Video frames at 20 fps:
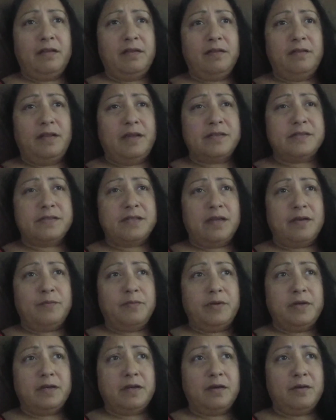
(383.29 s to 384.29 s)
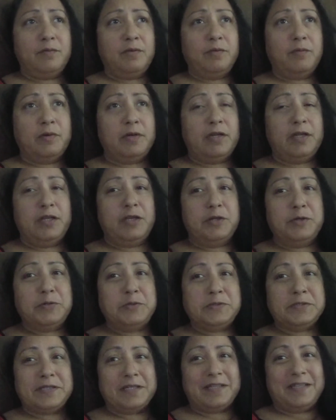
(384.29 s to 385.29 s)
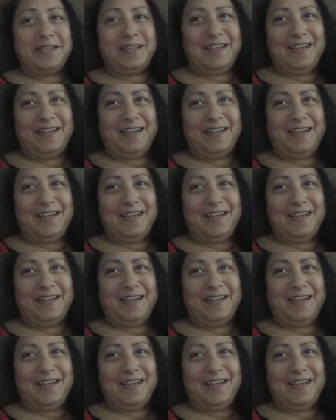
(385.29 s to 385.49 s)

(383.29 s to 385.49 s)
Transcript: Next time we come, we want to use it.